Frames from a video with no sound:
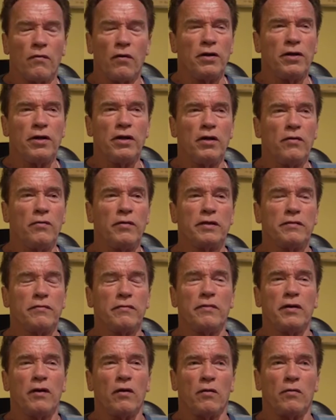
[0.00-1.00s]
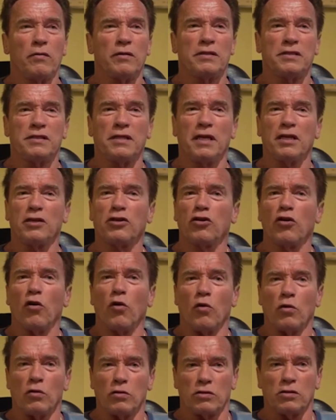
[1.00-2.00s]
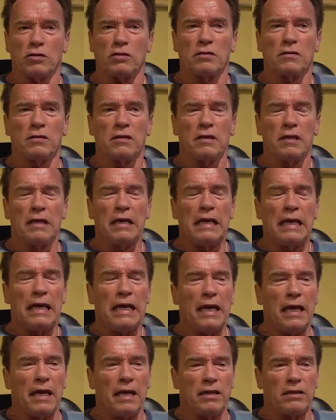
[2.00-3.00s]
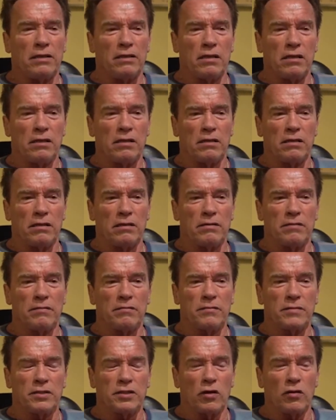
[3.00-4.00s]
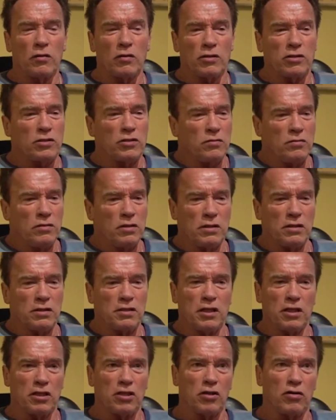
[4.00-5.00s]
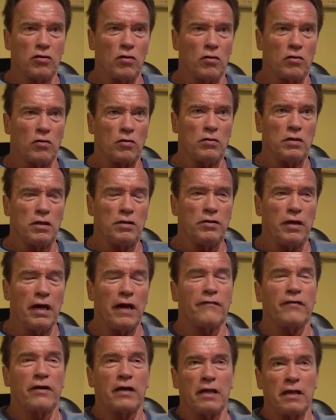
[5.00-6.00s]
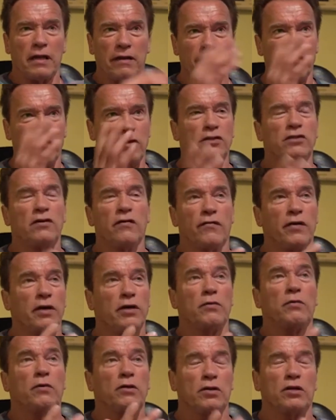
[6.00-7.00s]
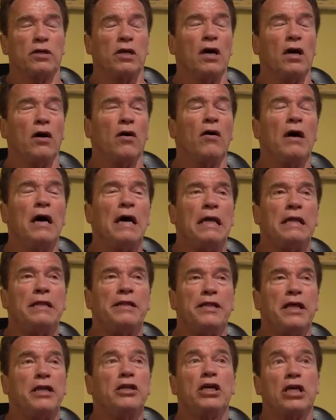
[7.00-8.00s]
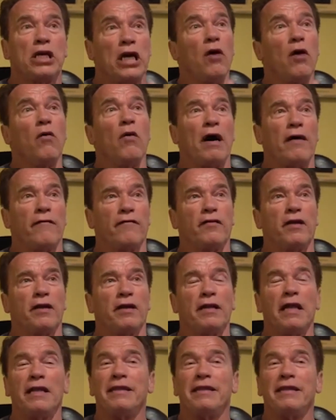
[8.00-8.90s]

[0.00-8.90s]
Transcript: Well, we always set goals. And so as soon as you set the goal and you have a clear vision of where you want to go, then you go after it.